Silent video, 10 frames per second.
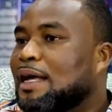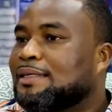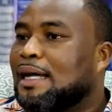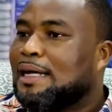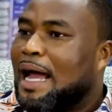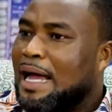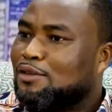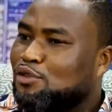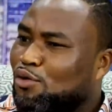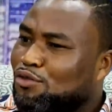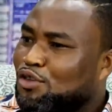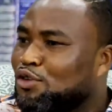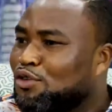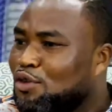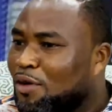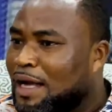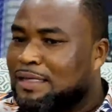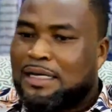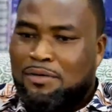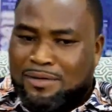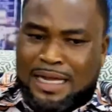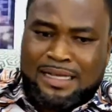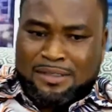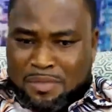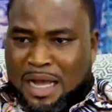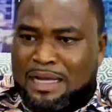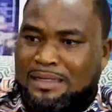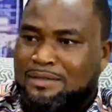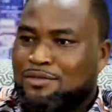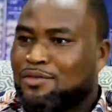And I said, so do you know her? He said, oh, that's my